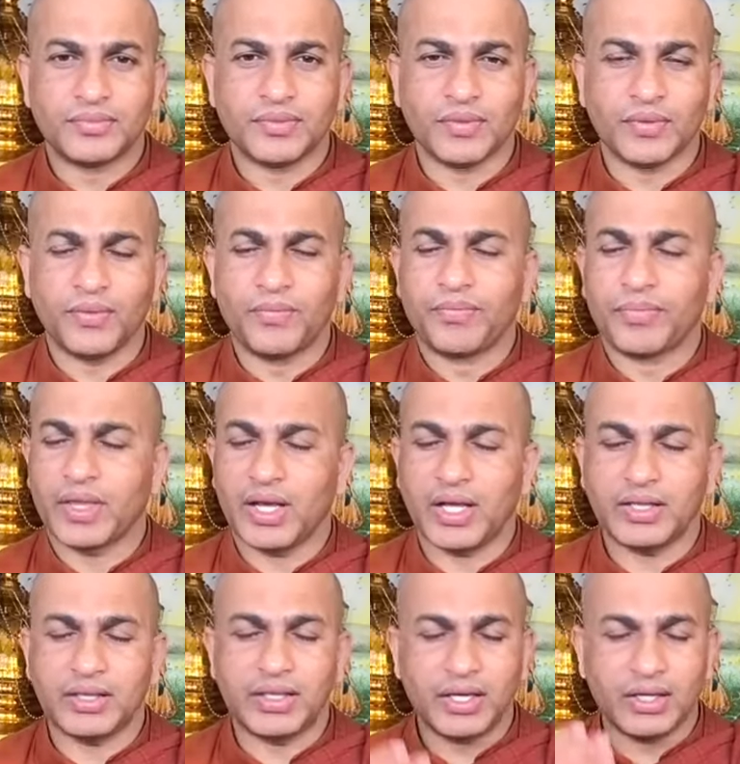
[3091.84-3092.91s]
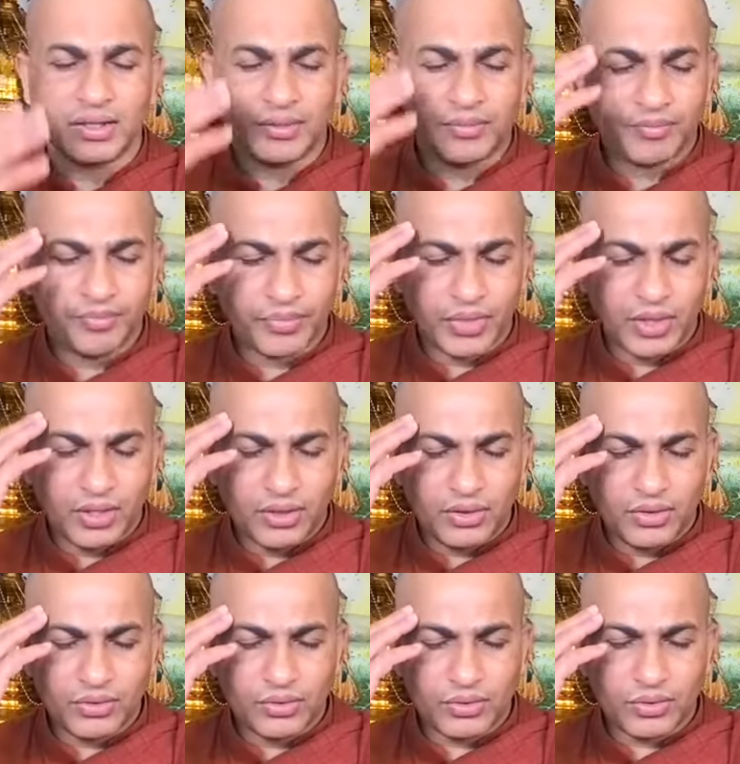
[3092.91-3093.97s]
No, And then
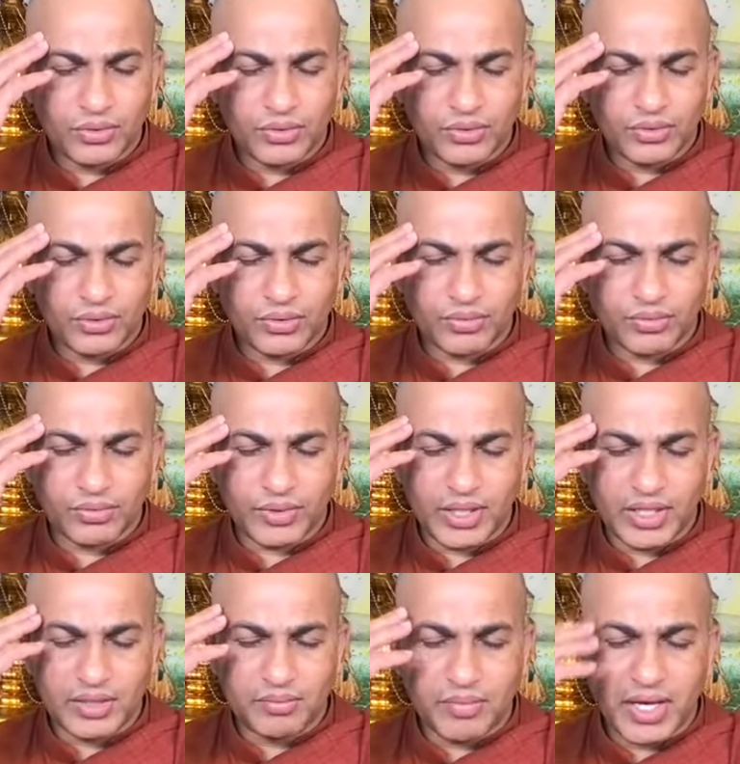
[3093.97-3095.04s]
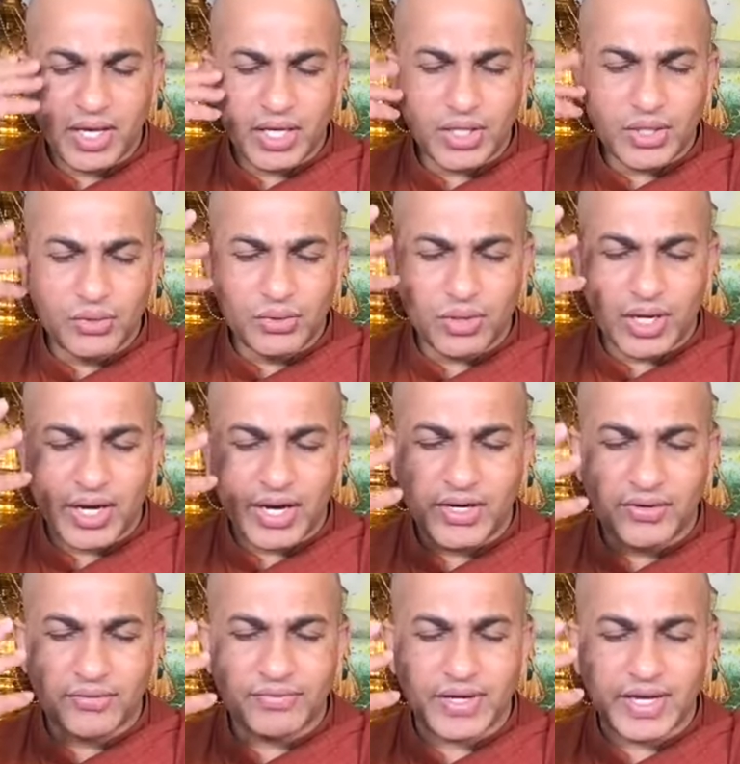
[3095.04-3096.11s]
you, you, it make you
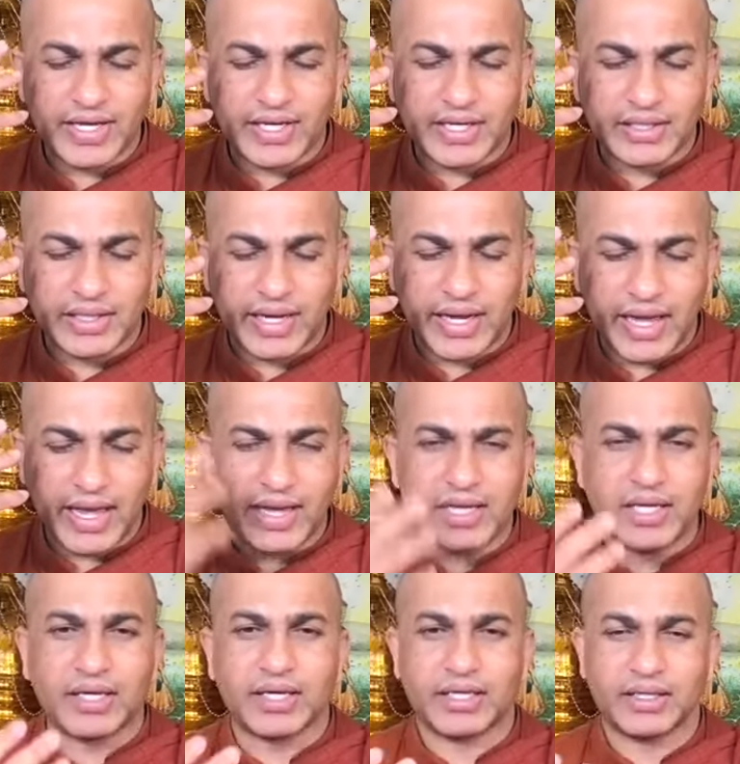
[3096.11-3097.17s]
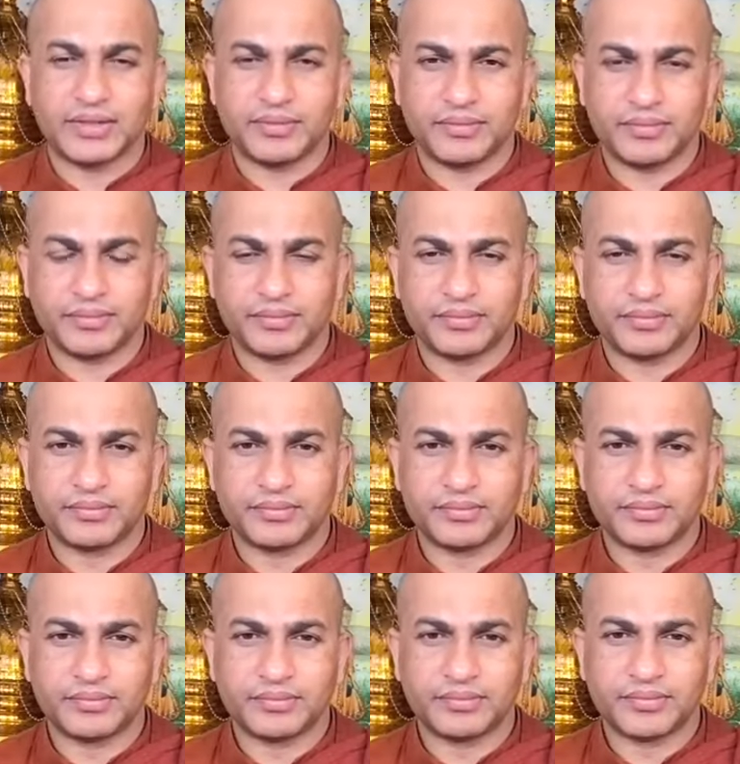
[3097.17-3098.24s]
kind of like uh, angry
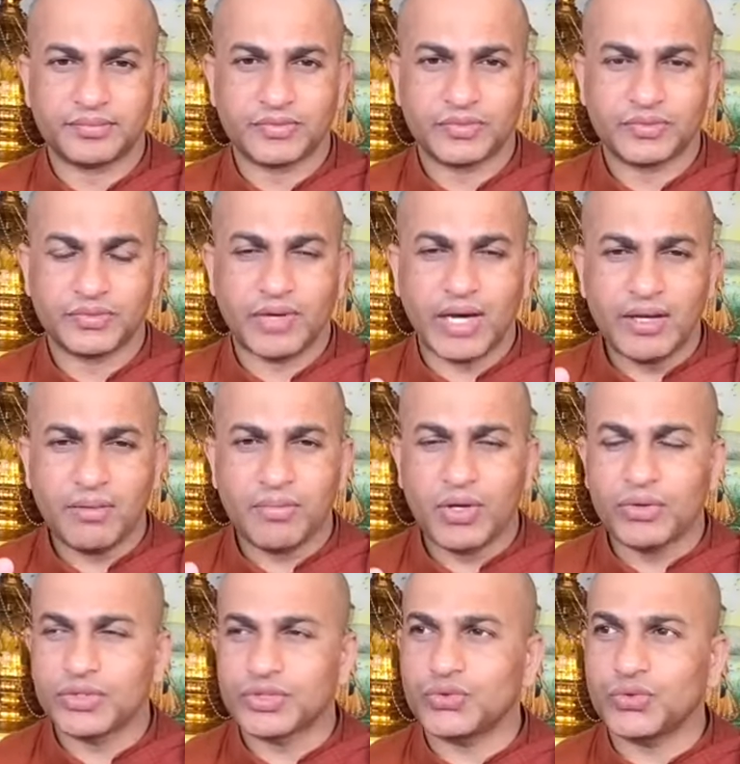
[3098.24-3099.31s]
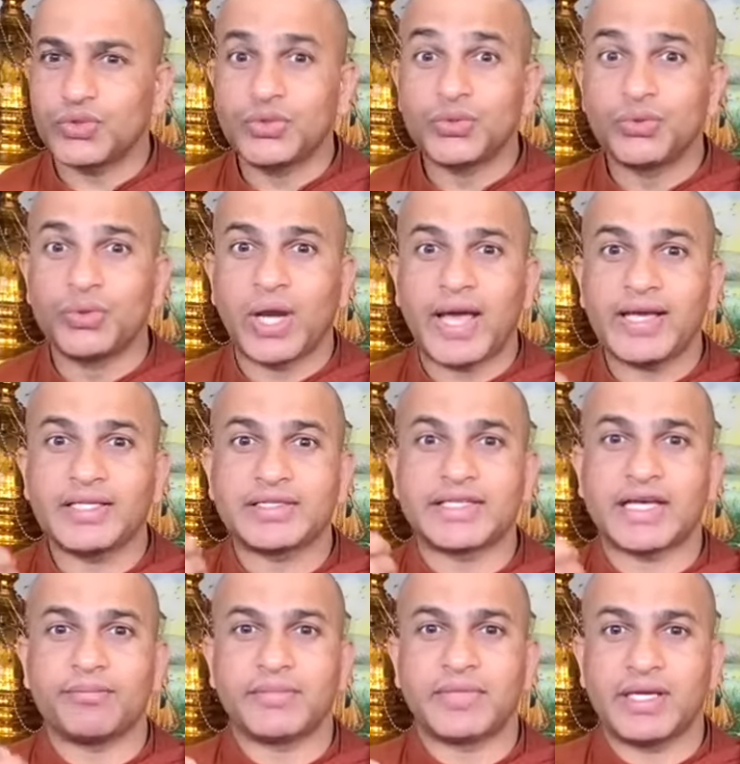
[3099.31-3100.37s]
why? Because you like
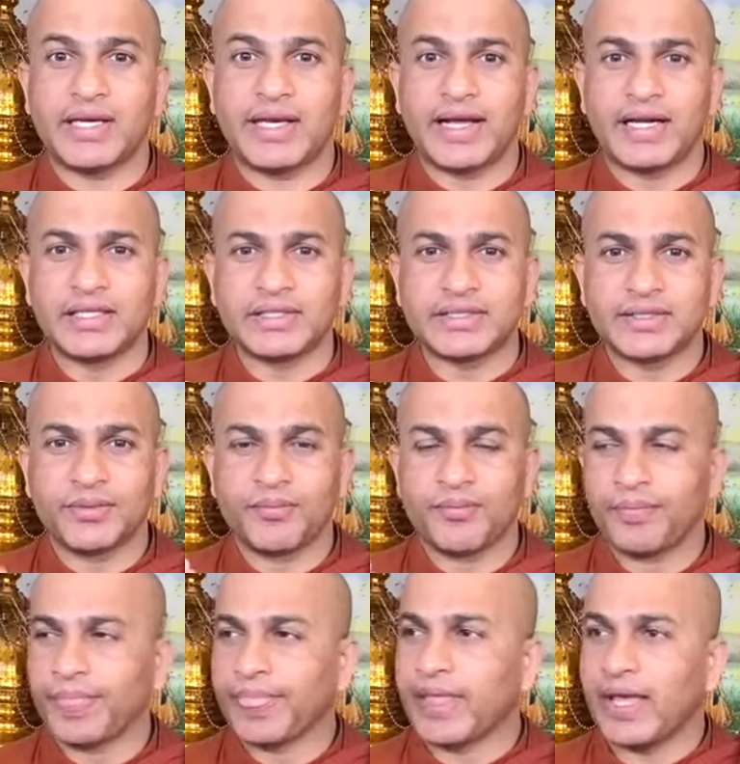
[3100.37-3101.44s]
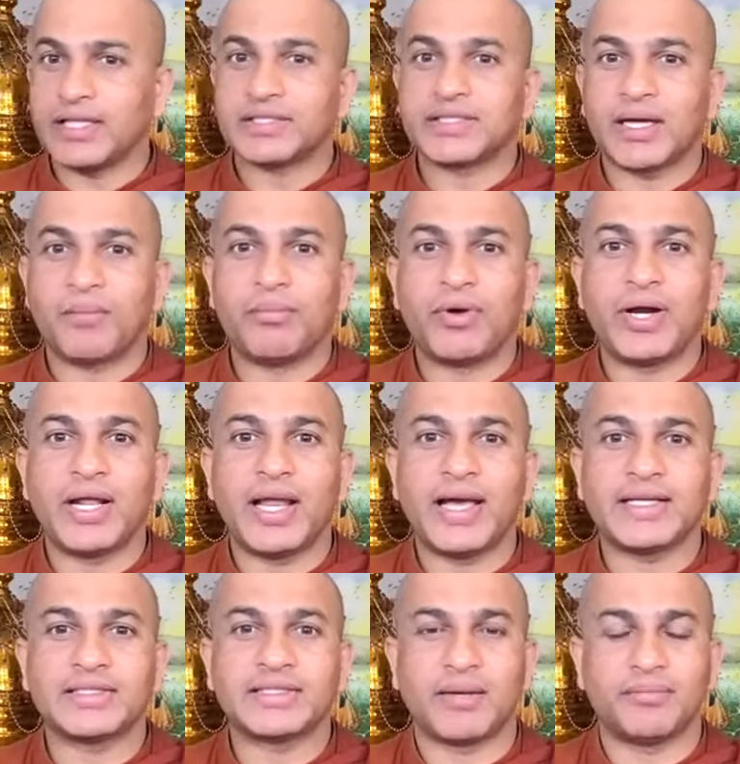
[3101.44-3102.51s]
something else and somebody
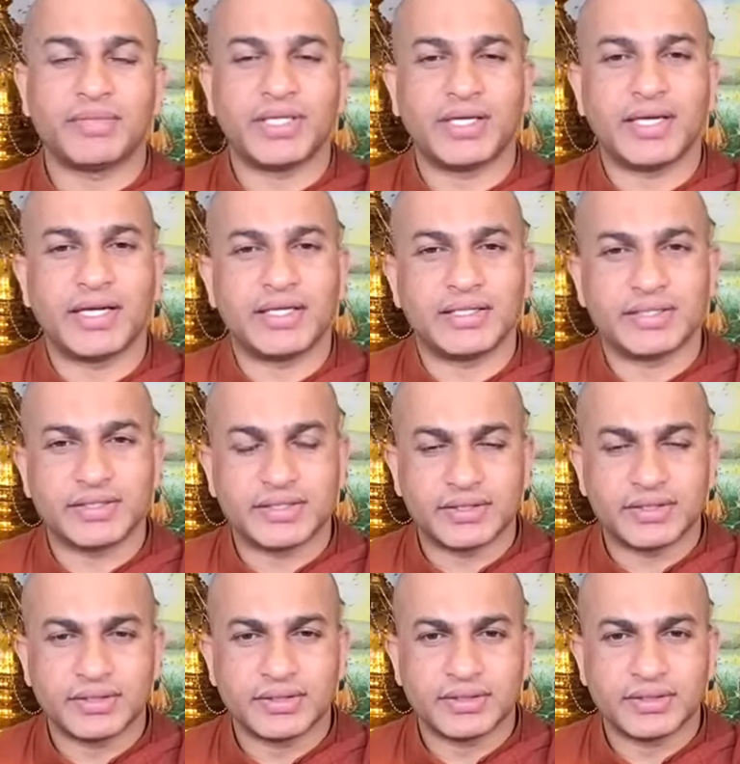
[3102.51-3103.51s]
likes something else.